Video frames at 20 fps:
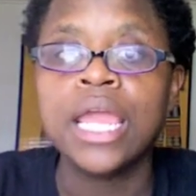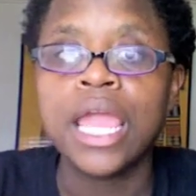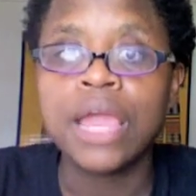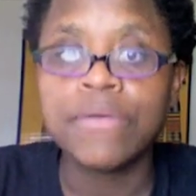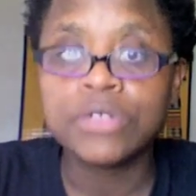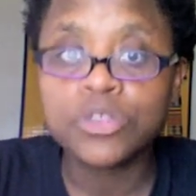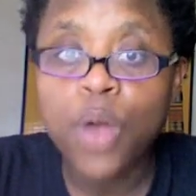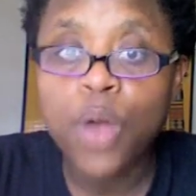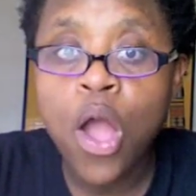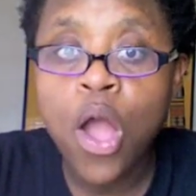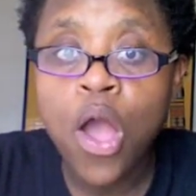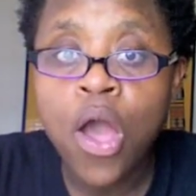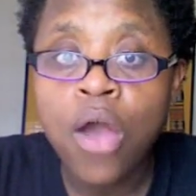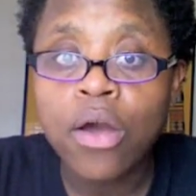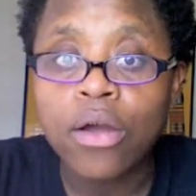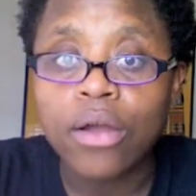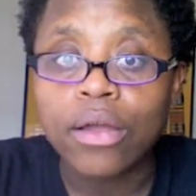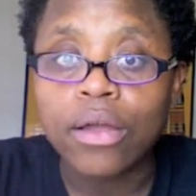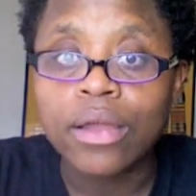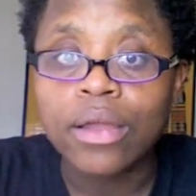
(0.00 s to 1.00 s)
It was
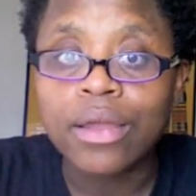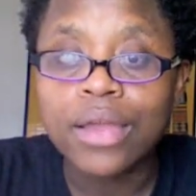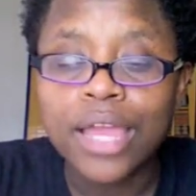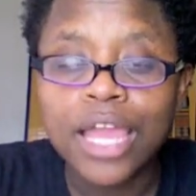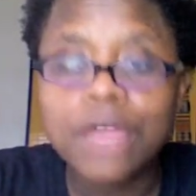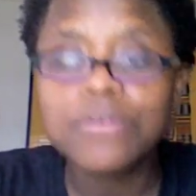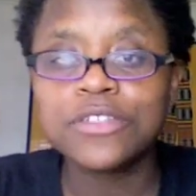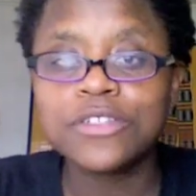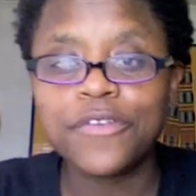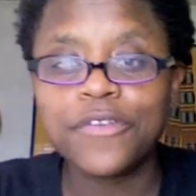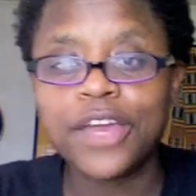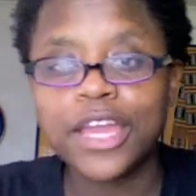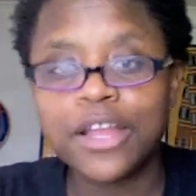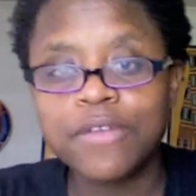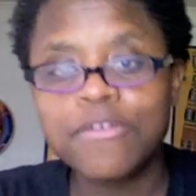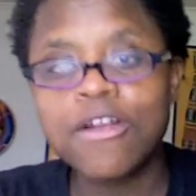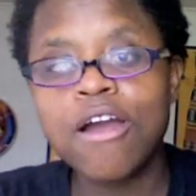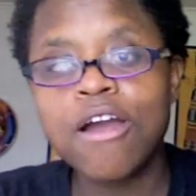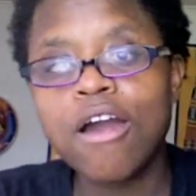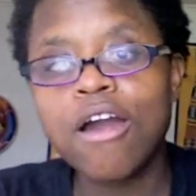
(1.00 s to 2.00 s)
wrong. It was fucking
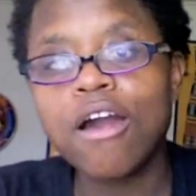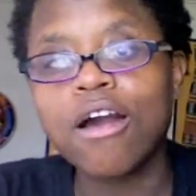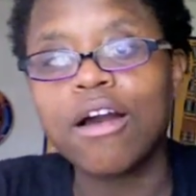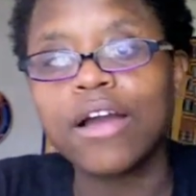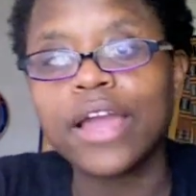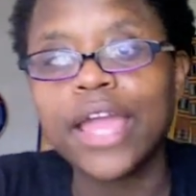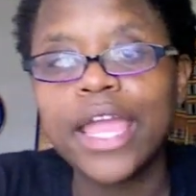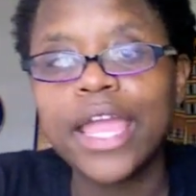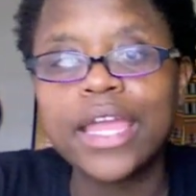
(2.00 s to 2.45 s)
wrong.